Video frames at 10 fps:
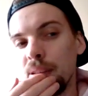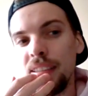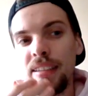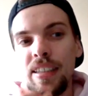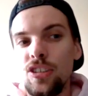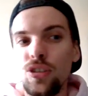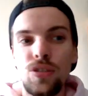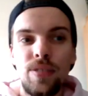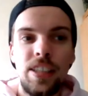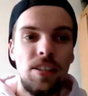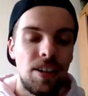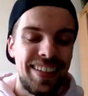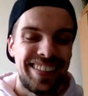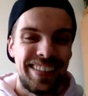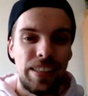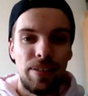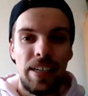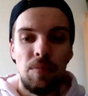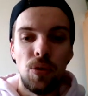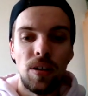but then it's just really not necessary
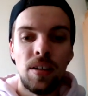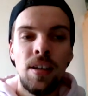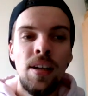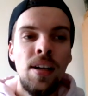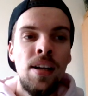anymore.